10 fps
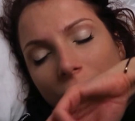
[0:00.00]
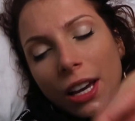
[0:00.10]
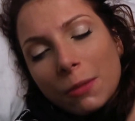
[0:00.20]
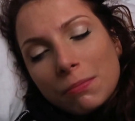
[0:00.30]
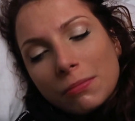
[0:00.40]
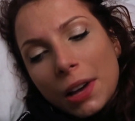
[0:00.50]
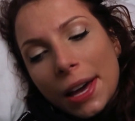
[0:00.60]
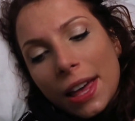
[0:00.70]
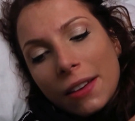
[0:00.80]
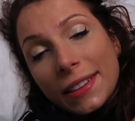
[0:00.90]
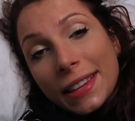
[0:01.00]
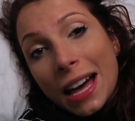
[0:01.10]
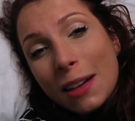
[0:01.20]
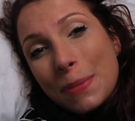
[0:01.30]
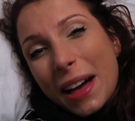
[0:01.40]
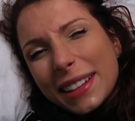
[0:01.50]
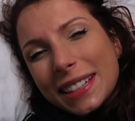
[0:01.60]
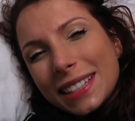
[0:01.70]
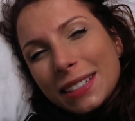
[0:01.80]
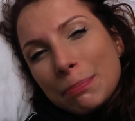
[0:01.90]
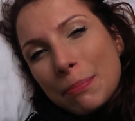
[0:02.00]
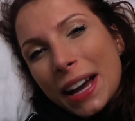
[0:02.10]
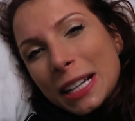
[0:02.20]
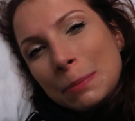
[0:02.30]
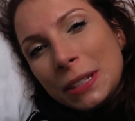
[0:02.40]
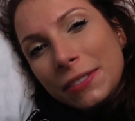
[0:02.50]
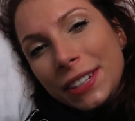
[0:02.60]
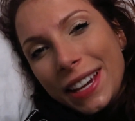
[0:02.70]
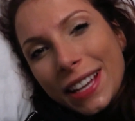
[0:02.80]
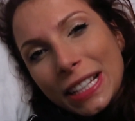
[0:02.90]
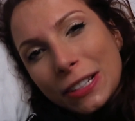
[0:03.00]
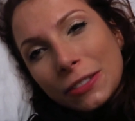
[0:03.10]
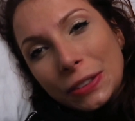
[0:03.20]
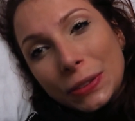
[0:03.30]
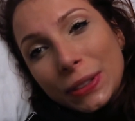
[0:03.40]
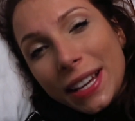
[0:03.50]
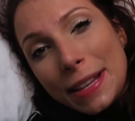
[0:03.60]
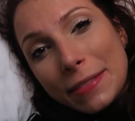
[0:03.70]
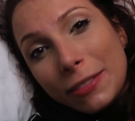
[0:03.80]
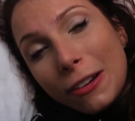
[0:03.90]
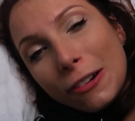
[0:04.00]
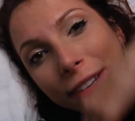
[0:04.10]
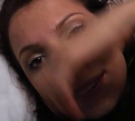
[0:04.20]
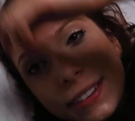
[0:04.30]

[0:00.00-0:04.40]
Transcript: So yeah, I might have a nap. This might be the end of today's vlog.